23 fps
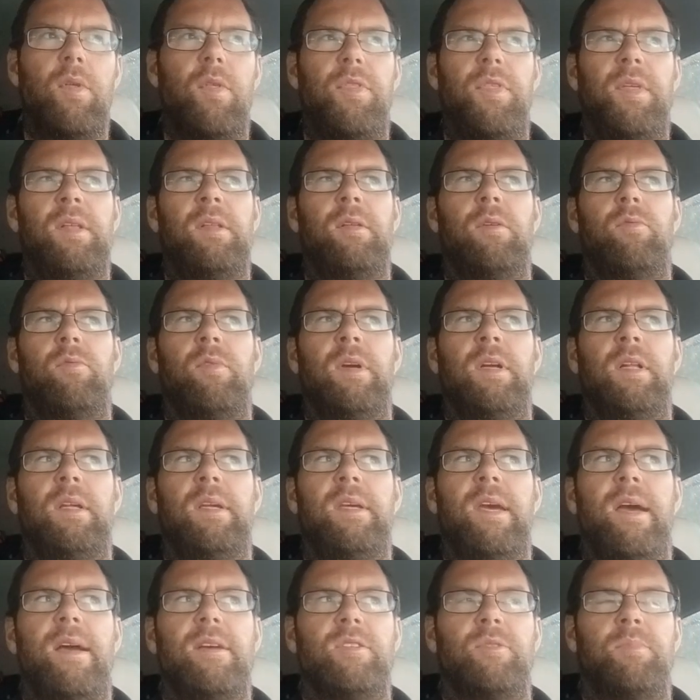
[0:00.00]
thing that really
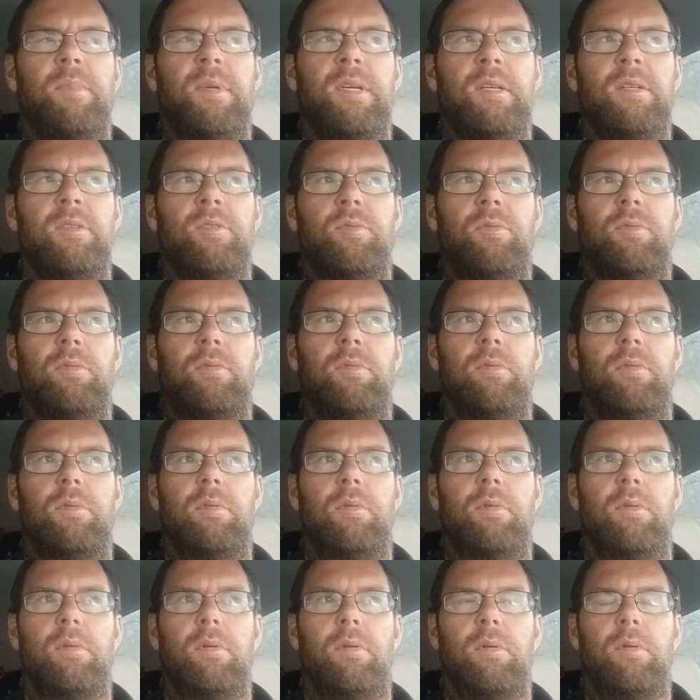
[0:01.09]
gets me is
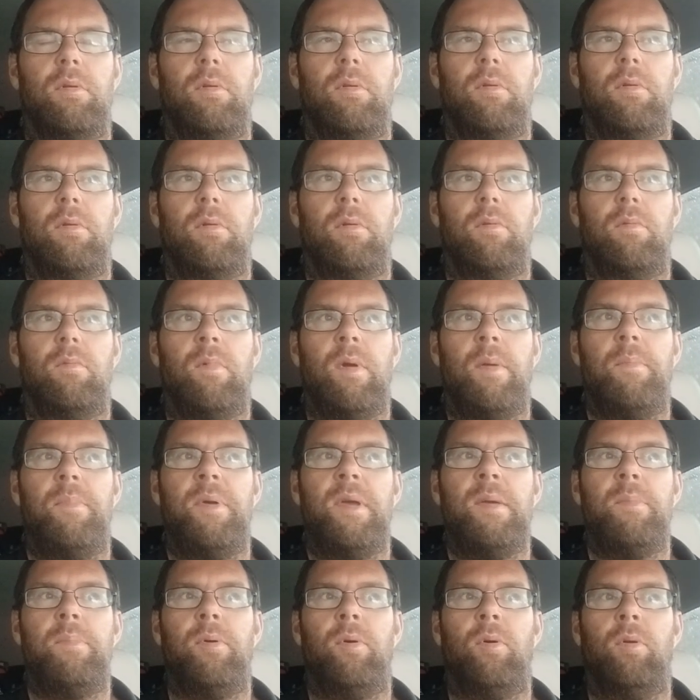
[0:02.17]
when
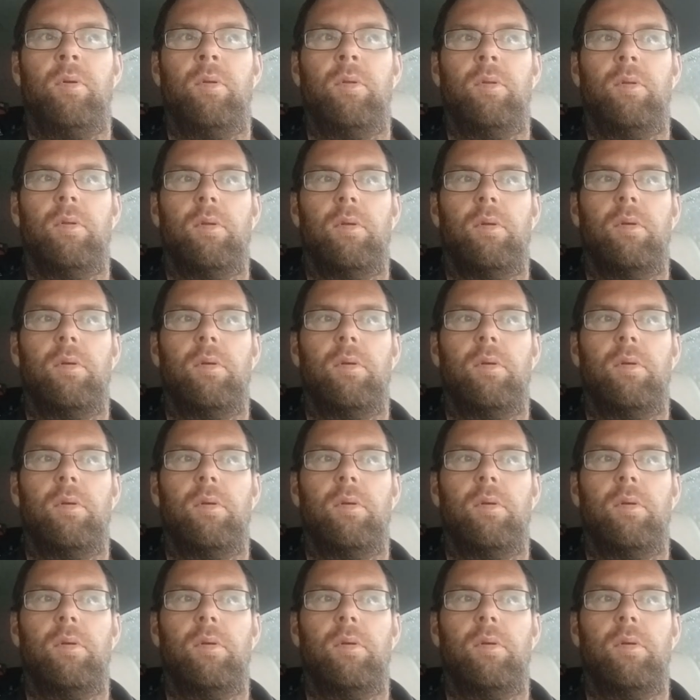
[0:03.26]
people